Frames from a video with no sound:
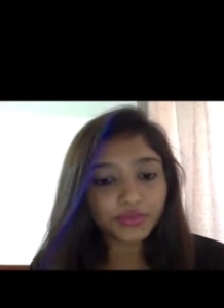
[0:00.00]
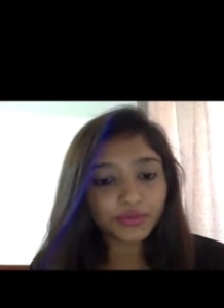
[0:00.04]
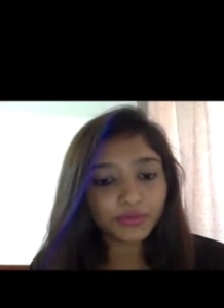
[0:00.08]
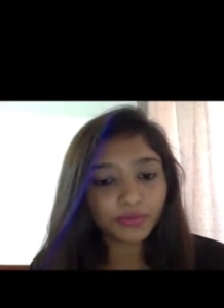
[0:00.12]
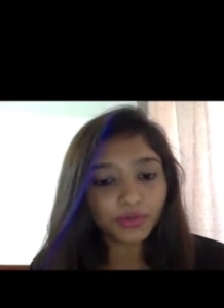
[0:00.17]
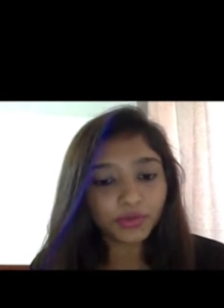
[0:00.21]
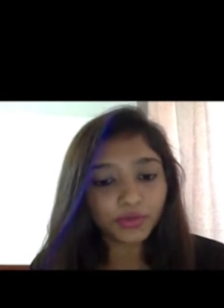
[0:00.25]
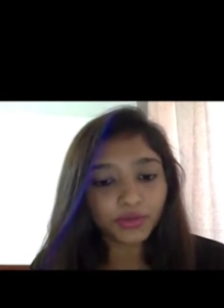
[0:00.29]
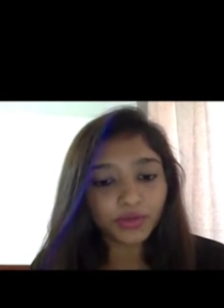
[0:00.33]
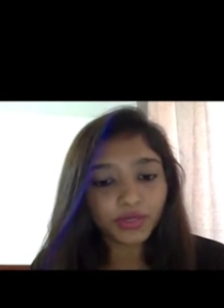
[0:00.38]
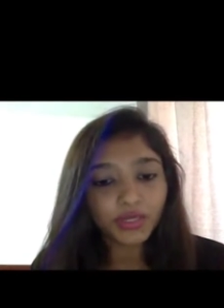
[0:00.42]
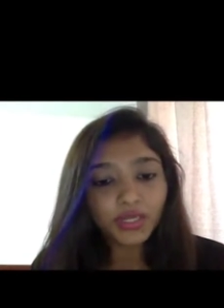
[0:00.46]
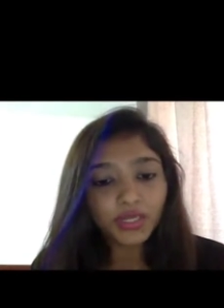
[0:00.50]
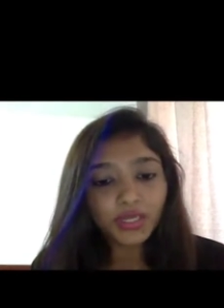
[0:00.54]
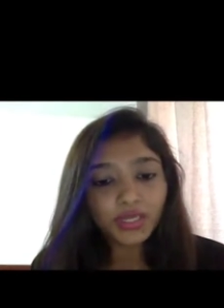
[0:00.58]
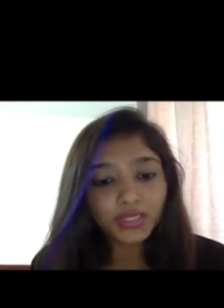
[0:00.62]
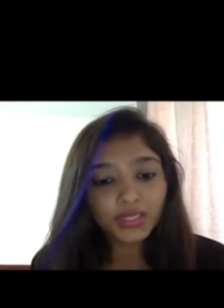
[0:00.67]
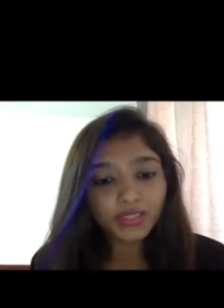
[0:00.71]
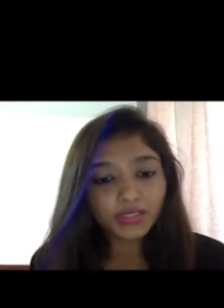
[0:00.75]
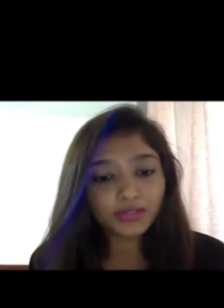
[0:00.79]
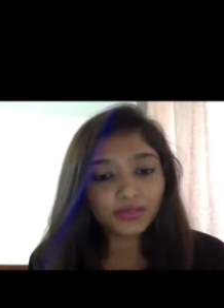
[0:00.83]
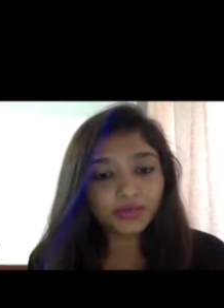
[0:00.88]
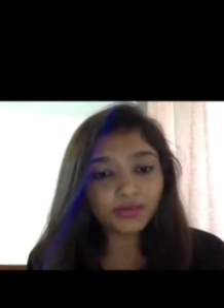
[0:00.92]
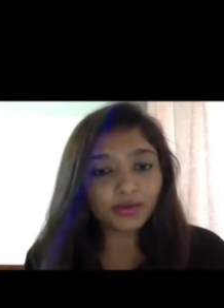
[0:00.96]
So I'm going to
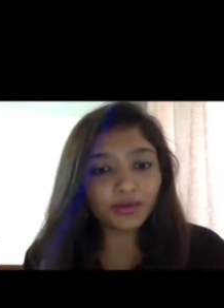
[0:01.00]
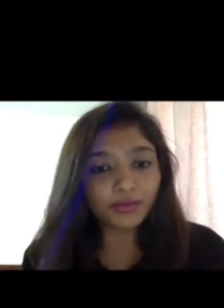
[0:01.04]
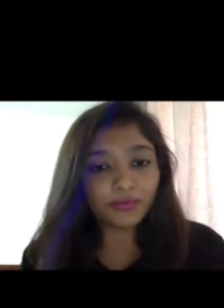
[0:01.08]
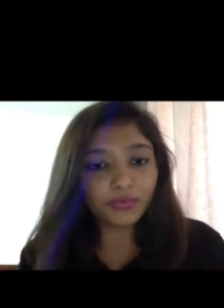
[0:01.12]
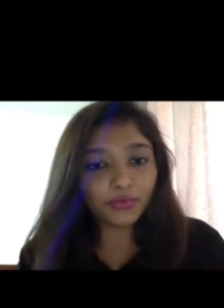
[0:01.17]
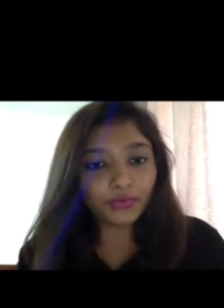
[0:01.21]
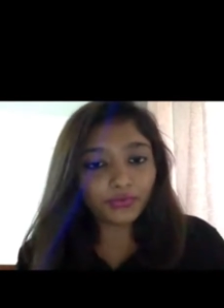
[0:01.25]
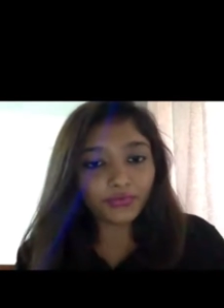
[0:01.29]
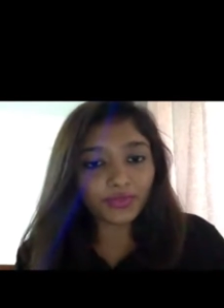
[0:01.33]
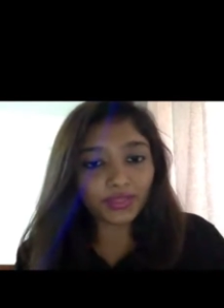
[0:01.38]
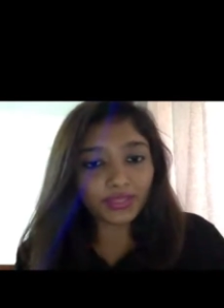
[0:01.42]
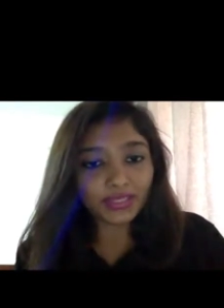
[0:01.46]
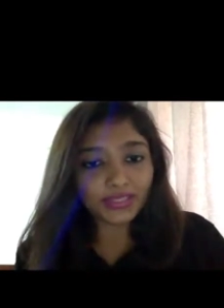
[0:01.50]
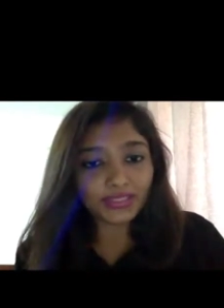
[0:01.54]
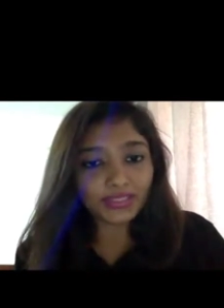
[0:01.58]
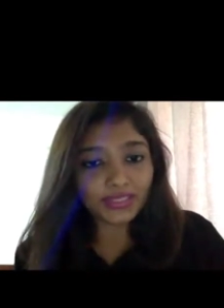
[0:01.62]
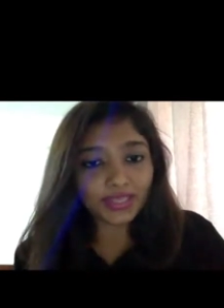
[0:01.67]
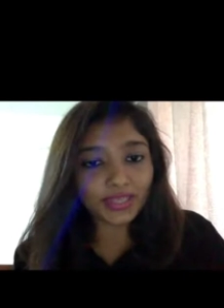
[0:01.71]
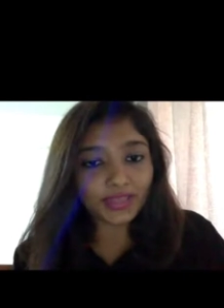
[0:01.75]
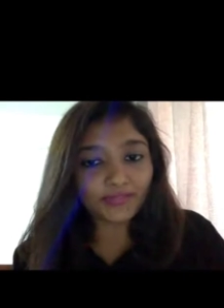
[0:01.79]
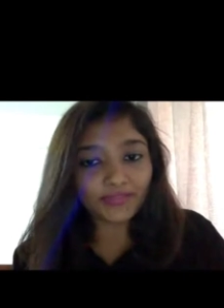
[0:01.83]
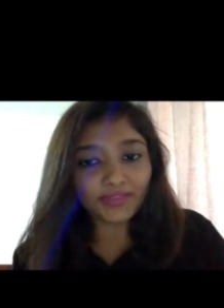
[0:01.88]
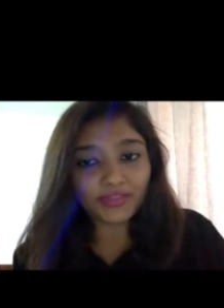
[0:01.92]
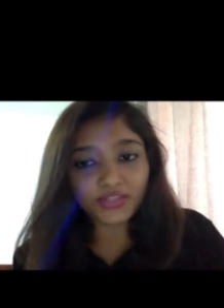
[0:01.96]
remove this
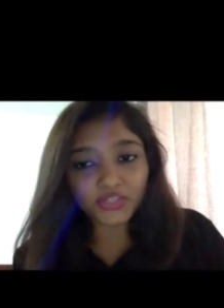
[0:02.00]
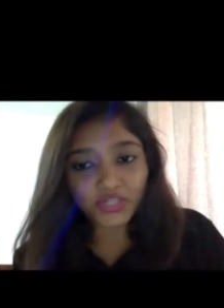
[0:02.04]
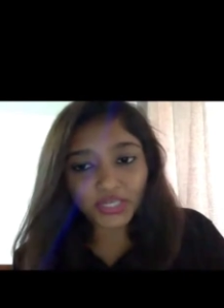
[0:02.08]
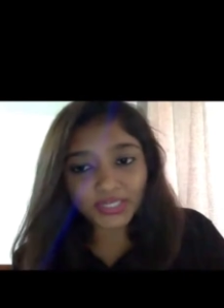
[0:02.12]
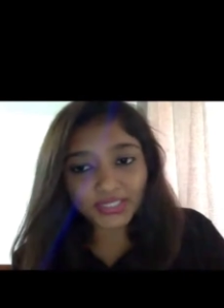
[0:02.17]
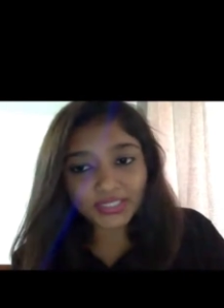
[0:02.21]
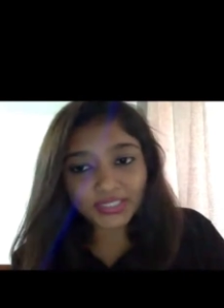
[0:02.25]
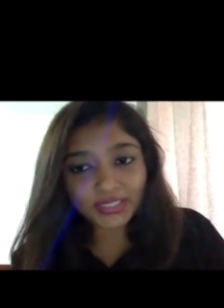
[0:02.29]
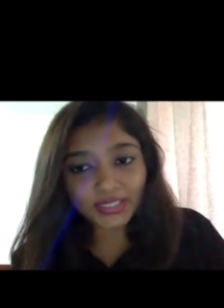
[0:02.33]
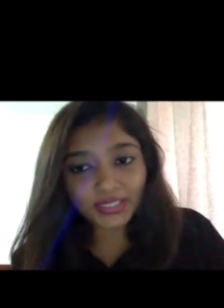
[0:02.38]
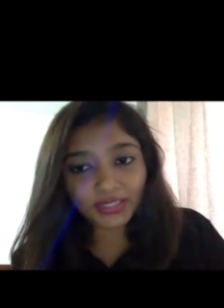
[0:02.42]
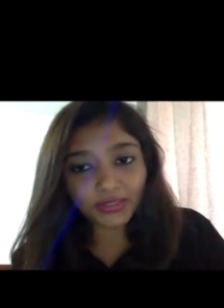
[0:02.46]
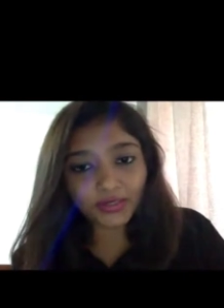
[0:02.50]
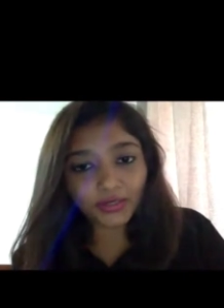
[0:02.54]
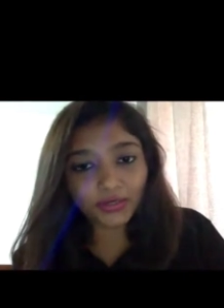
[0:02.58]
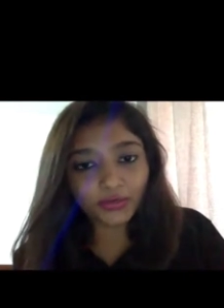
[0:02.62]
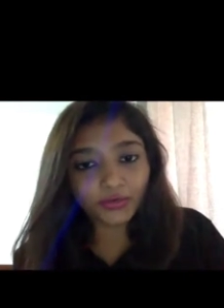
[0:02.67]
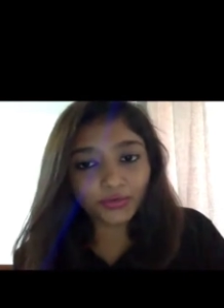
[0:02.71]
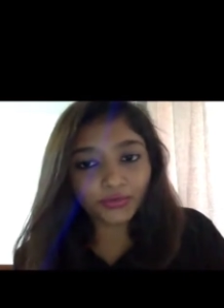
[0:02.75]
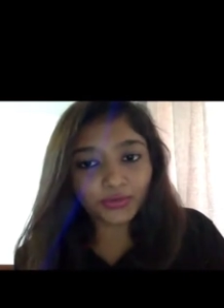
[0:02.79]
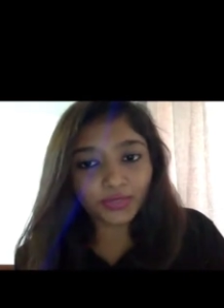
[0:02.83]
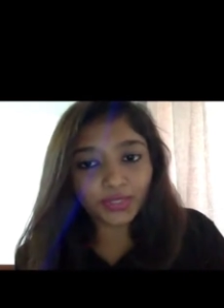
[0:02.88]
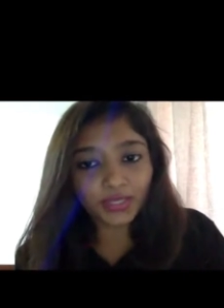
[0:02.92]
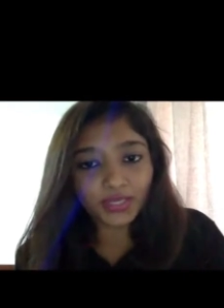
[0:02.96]
and just
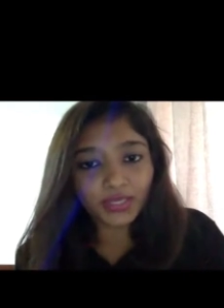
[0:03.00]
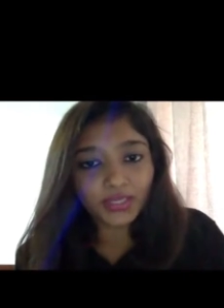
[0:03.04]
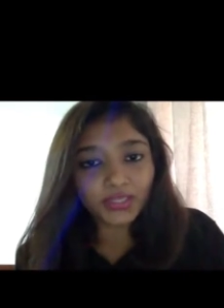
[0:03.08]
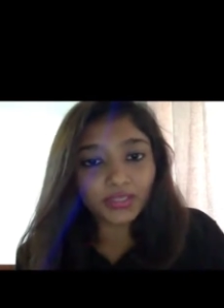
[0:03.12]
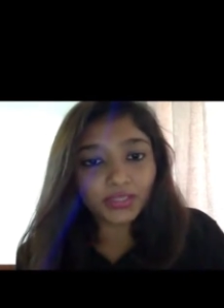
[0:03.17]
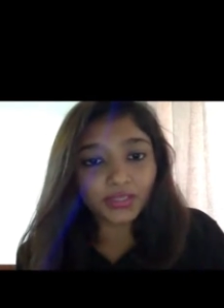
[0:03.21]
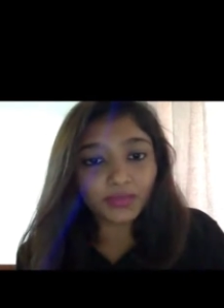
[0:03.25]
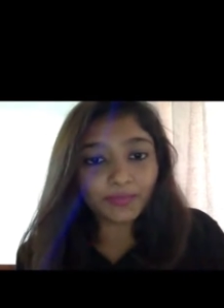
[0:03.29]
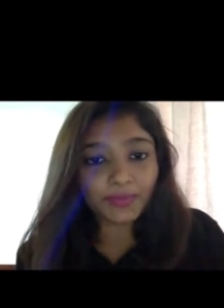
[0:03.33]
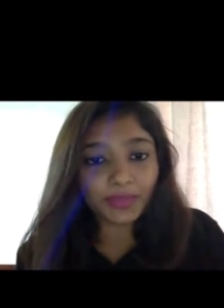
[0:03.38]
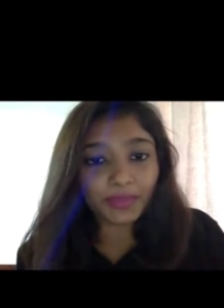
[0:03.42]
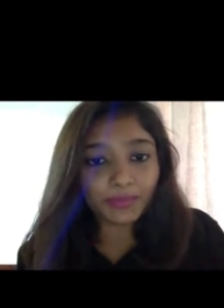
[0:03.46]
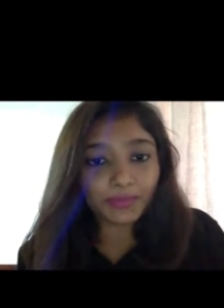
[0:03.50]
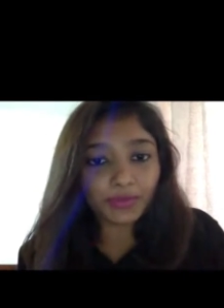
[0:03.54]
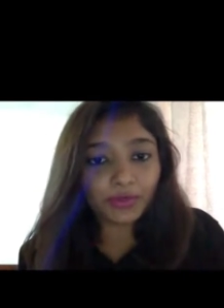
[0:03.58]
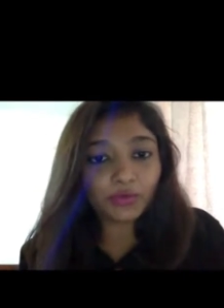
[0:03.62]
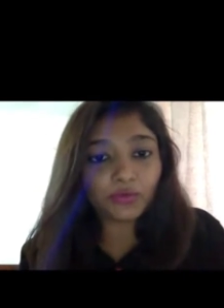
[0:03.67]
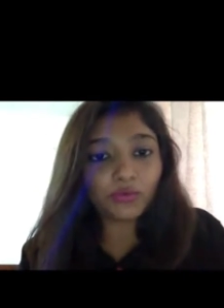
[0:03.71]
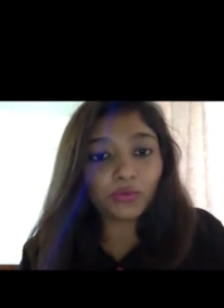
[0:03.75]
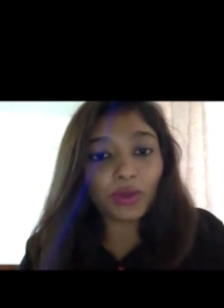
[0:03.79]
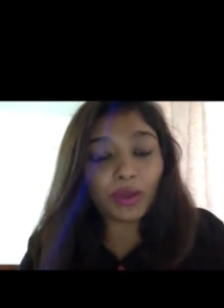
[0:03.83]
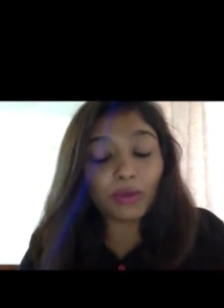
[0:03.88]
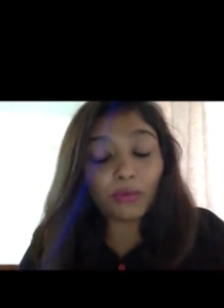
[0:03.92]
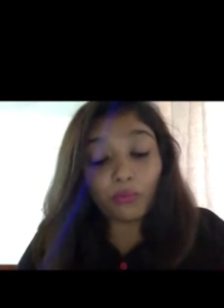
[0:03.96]
include the people
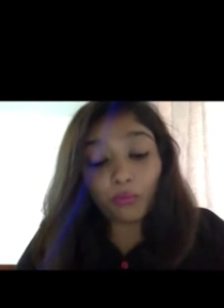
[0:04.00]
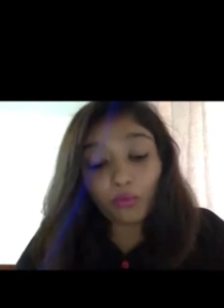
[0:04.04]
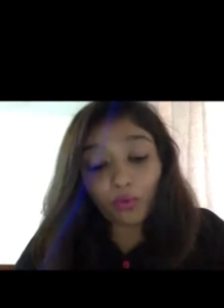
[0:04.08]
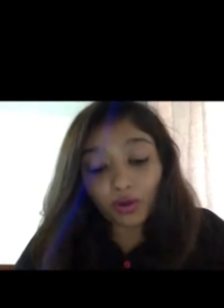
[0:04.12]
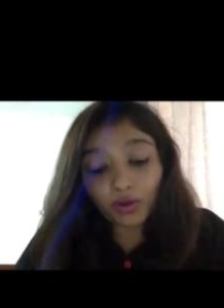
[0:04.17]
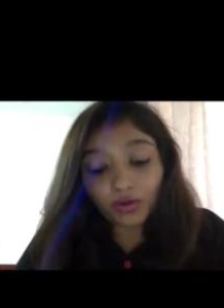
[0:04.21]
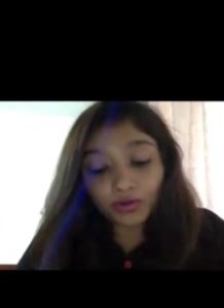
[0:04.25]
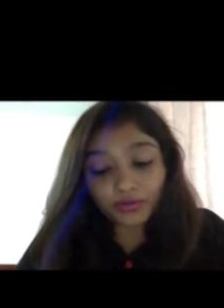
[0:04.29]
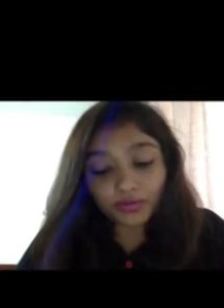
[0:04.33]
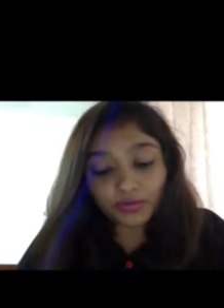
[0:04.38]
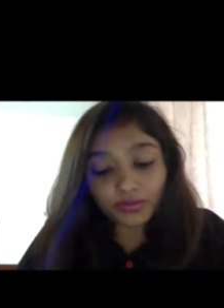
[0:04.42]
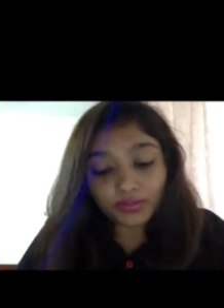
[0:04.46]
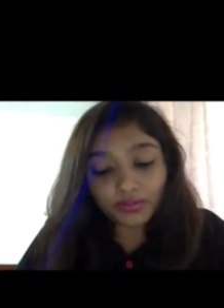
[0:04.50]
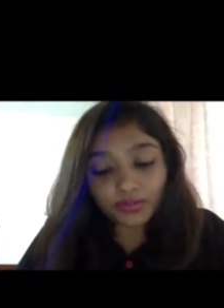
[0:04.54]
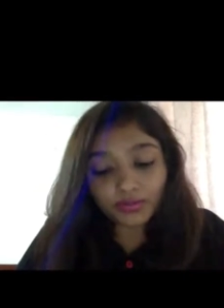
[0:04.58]
who I want